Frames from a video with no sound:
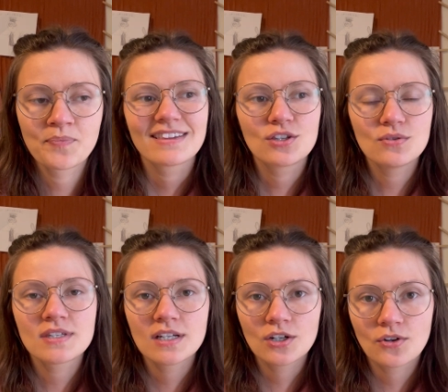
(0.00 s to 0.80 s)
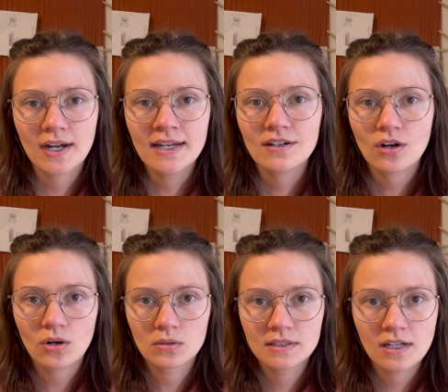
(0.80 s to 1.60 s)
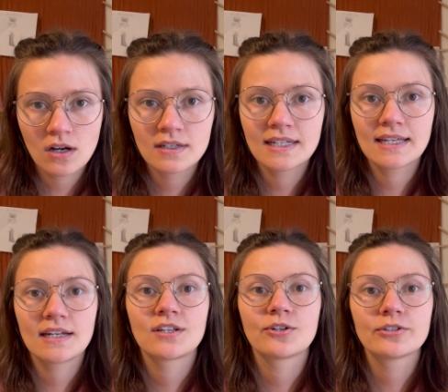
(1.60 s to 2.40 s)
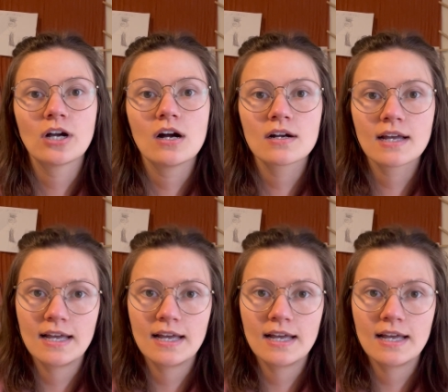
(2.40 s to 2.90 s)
Using a crate early on in getting your dog